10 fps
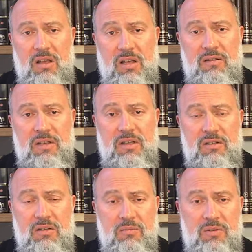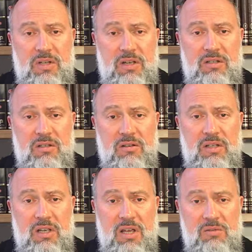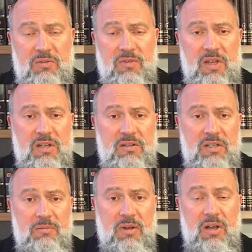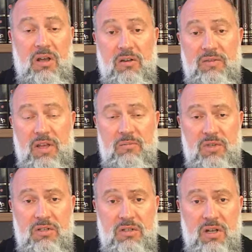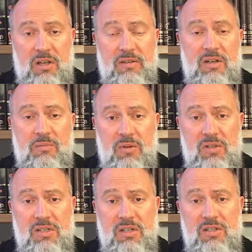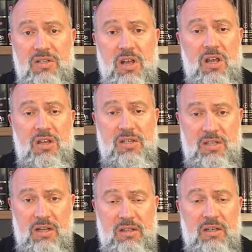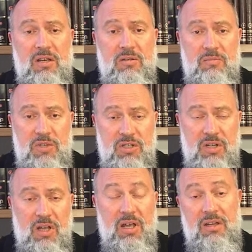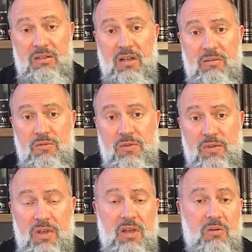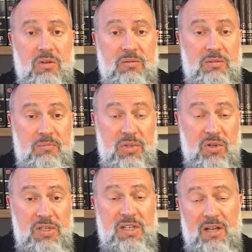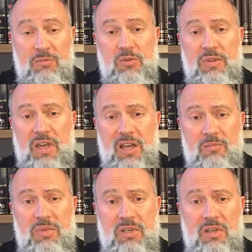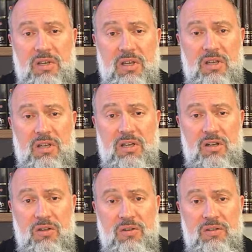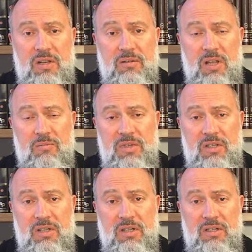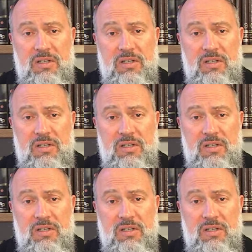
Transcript: and the interpretation, as we find in the Gemara, of that Mishnah, then a person is studying Mishnah and Talmud, because Talmud can be learned and can be